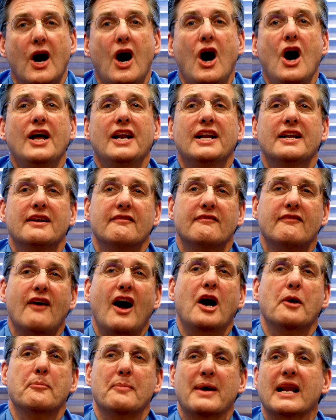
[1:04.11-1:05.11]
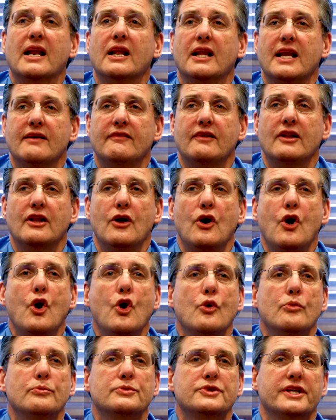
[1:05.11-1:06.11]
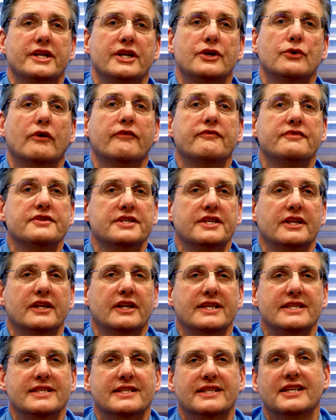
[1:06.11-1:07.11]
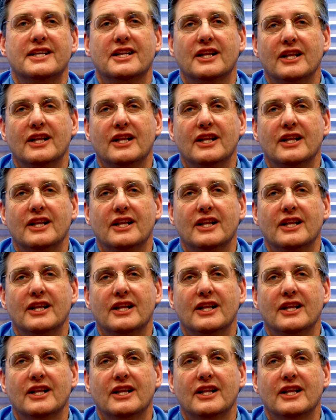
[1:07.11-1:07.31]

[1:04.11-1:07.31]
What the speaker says: On an environmental level, homes and indoor facilities can